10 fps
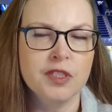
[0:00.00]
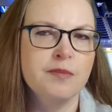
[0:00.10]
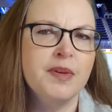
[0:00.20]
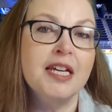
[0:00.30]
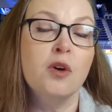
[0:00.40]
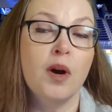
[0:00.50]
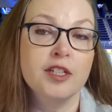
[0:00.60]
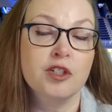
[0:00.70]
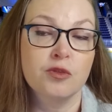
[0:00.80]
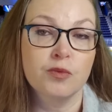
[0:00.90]
The big
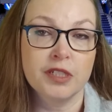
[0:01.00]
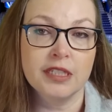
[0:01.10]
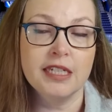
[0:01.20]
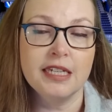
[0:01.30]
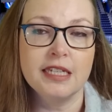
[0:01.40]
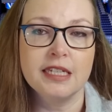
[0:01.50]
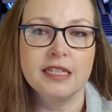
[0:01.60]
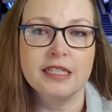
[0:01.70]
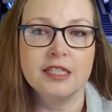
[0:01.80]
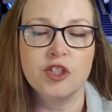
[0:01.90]
question really
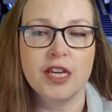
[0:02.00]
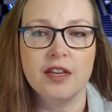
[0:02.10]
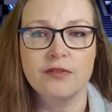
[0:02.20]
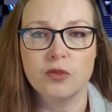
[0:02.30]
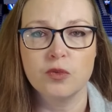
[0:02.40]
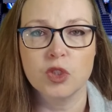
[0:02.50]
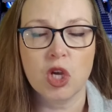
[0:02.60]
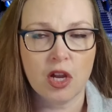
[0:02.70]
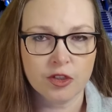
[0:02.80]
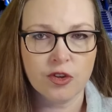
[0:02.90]
is JF Houle's
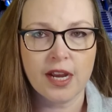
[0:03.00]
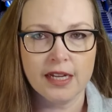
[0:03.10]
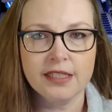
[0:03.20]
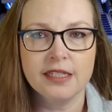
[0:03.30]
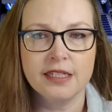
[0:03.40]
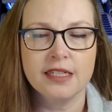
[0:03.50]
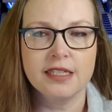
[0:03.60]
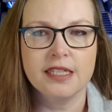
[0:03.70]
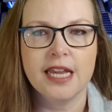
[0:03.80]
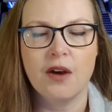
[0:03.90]
contract
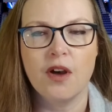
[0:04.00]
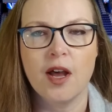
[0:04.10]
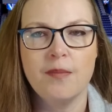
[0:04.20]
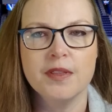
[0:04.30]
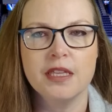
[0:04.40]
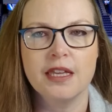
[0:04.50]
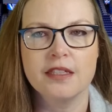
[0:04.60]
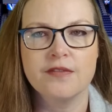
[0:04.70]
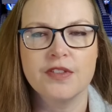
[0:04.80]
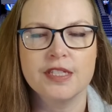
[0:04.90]
is now up at the
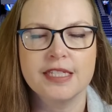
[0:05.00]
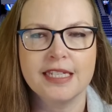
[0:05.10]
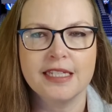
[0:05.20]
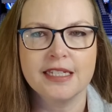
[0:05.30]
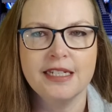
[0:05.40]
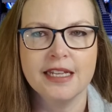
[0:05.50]
end of this season,